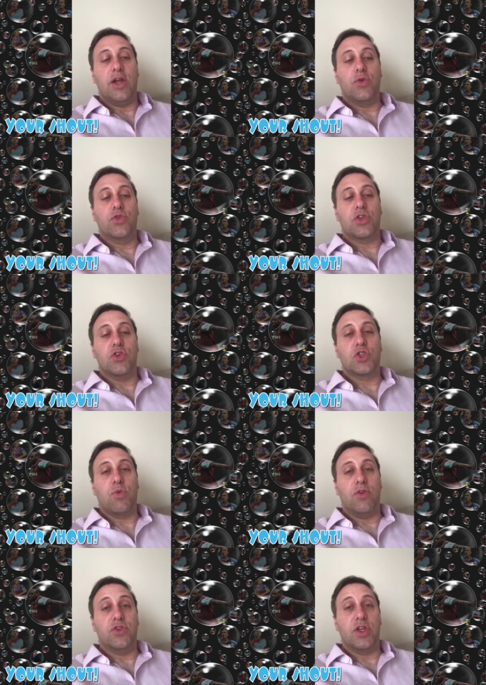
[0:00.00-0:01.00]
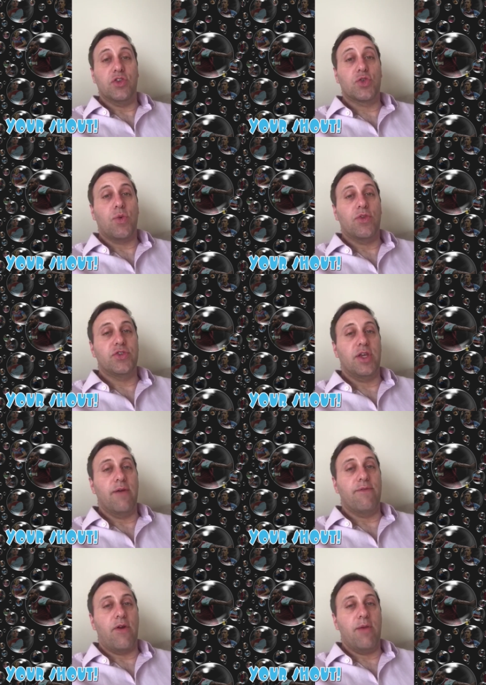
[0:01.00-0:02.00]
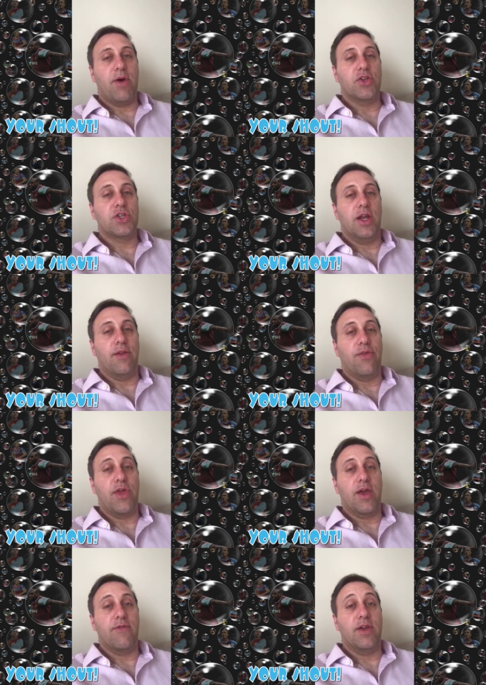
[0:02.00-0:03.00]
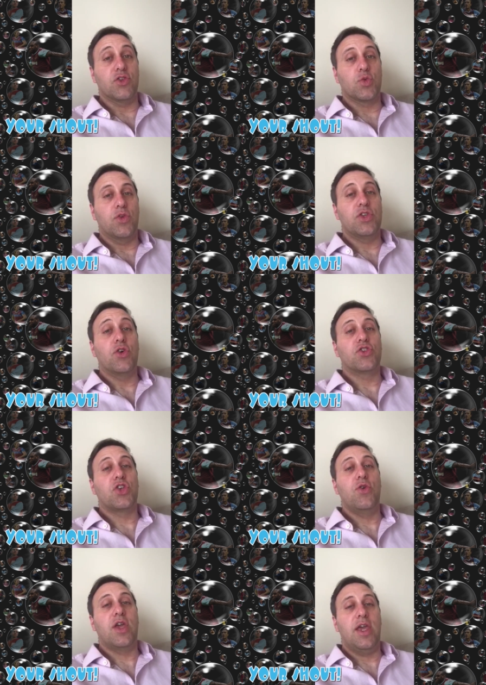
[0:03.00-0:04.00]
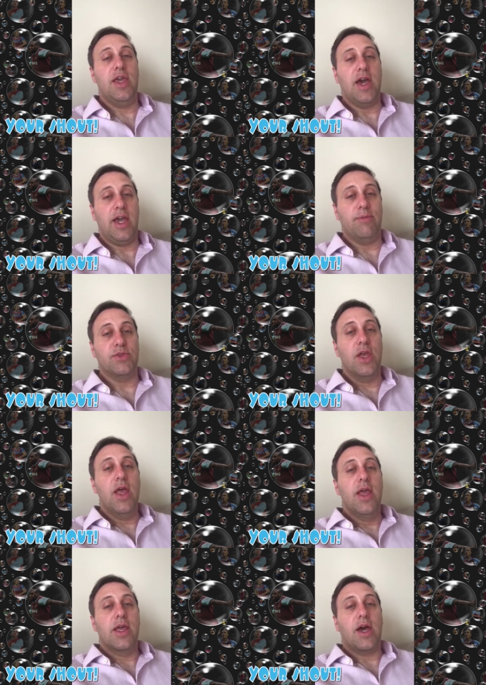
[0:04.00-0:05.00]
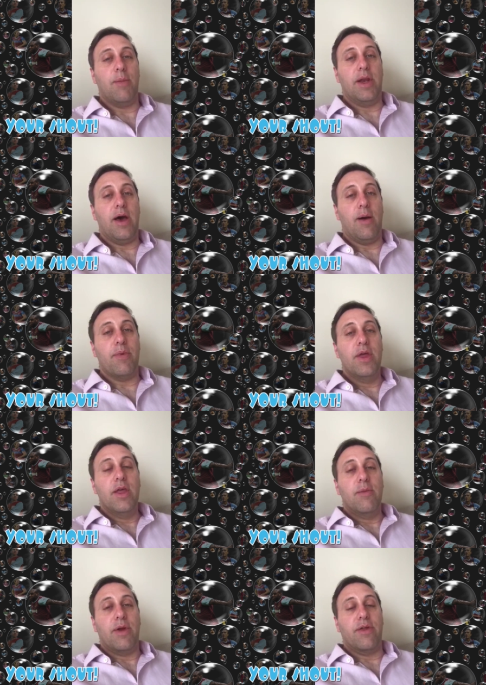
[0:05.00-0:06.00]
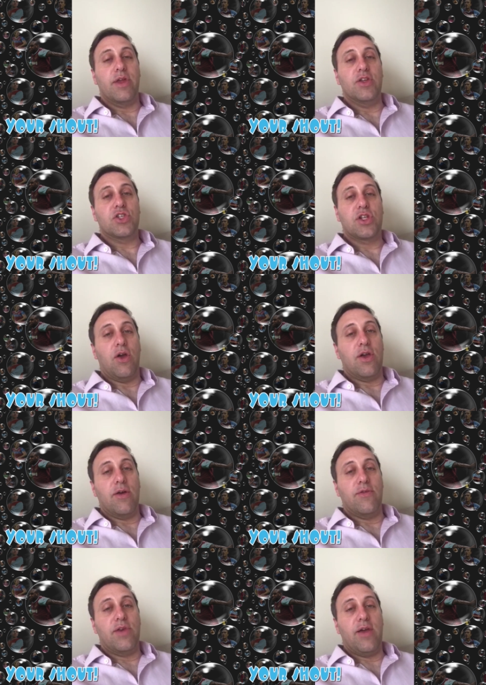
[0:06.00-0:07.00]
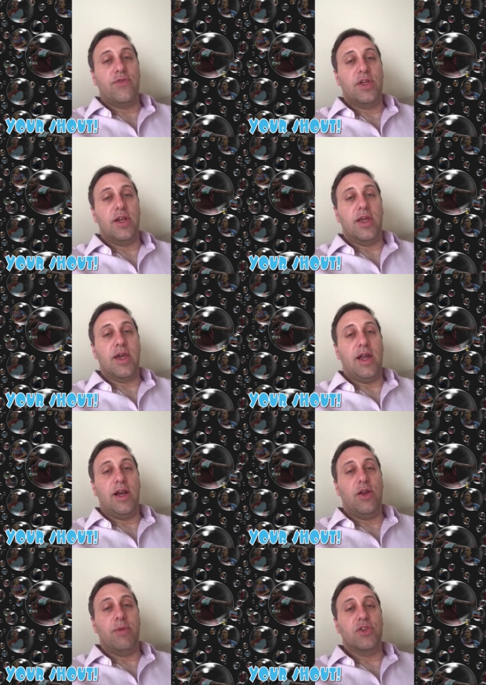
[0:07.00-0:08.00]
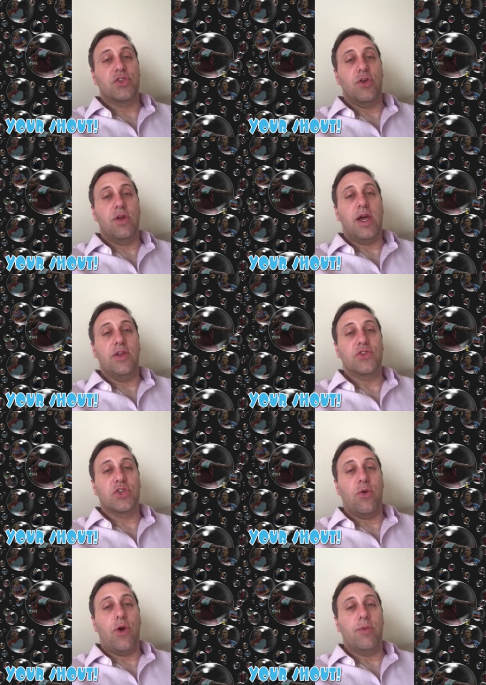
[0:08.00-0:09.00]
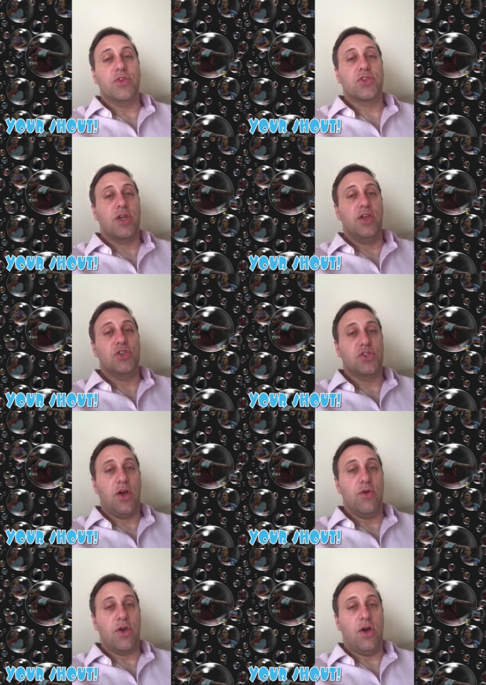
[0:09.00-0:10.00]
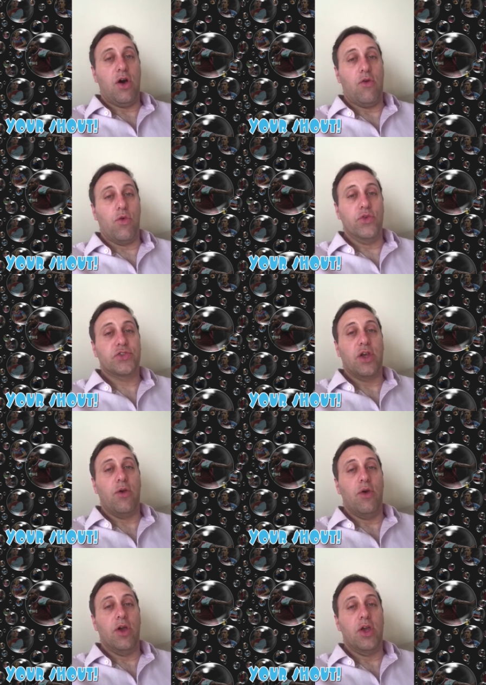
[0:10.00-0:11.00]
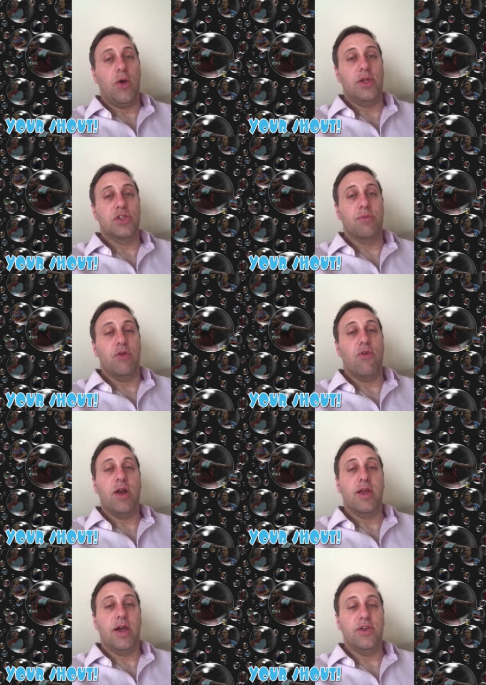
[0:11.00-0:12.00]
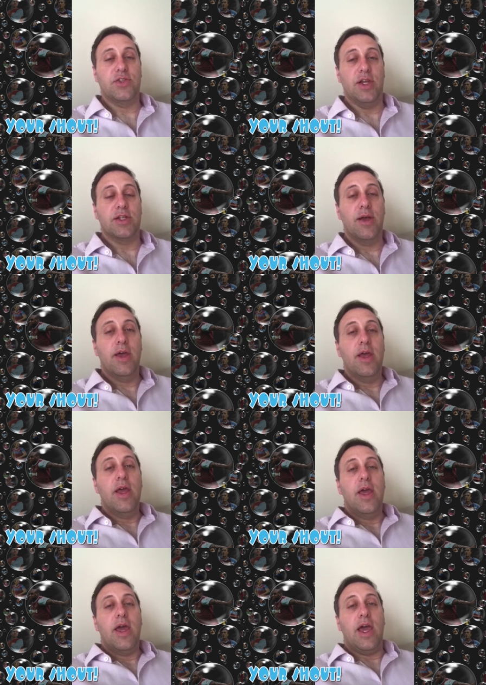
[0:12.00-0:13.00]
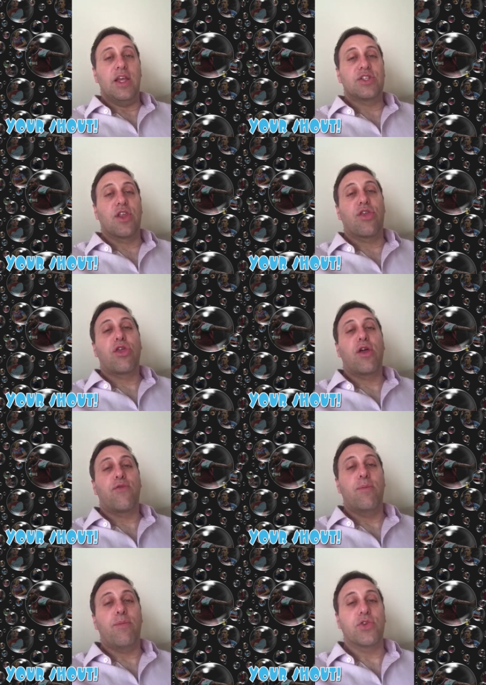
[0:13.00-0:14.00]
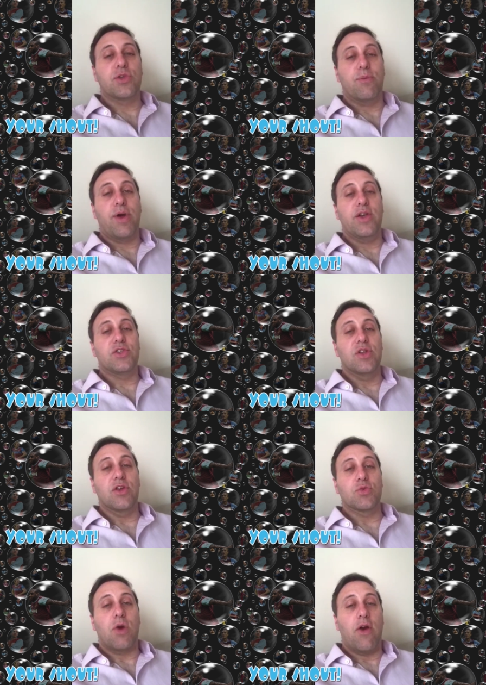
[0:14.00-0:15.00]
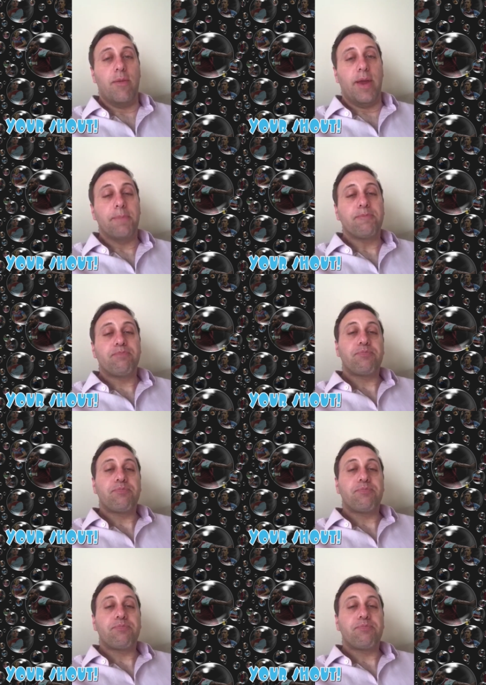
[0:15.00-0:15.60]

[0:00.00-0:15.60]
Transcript: and also Swansea, and Swansea very much in the thick of it. Swansea got two key games coming up, but I think Stoke have left it again a little bit too late, so I would say Stoke are also going to be relegated. It's the third from bottom place that does worry me.